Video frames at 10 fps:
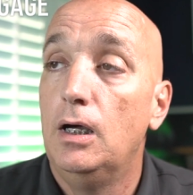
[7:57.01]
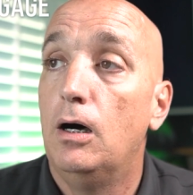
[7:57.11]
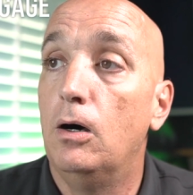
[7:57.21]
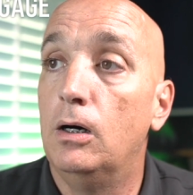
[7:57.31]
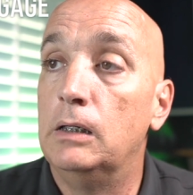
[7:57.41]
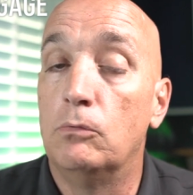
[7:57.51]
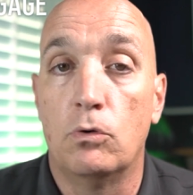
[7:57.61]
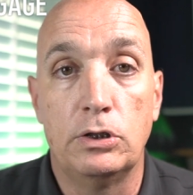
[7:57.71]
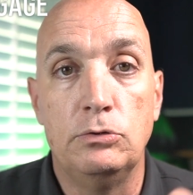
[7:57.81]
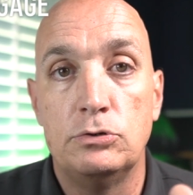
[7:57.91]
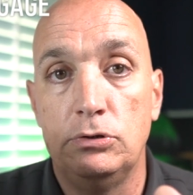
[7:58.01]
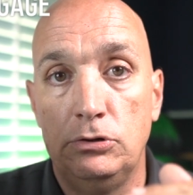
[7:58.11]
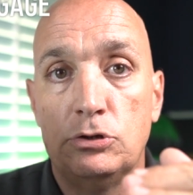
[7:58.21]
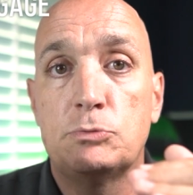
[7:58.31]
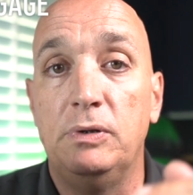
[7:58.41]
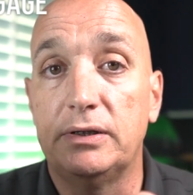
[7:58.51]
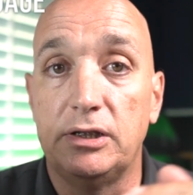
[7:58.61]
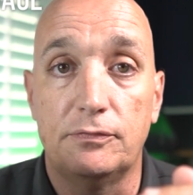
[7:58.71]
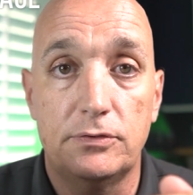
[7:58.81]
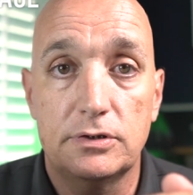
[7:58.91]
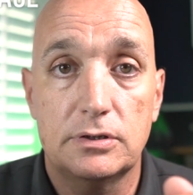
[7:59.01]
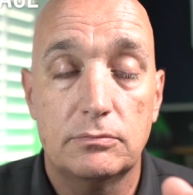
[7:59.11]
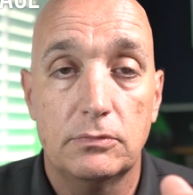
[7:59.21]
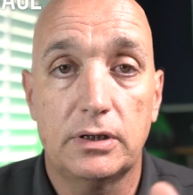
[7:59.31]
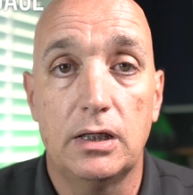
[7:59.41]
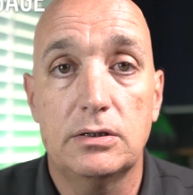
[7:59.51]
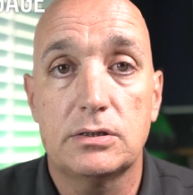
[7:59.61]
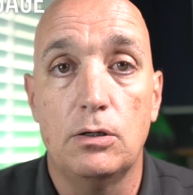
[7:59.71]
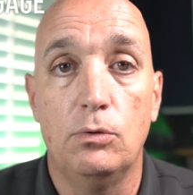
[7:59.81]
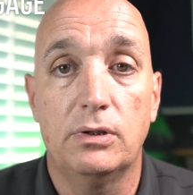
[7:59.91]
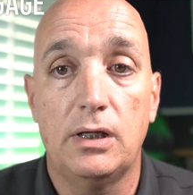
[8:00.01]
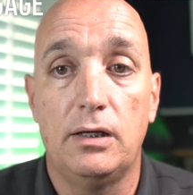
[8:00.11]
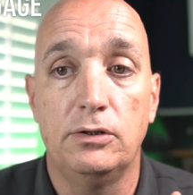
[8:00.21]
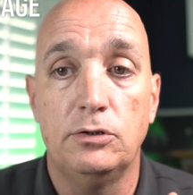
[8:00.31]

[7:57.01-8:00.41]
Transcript: or you split the difference. Okay, so kind of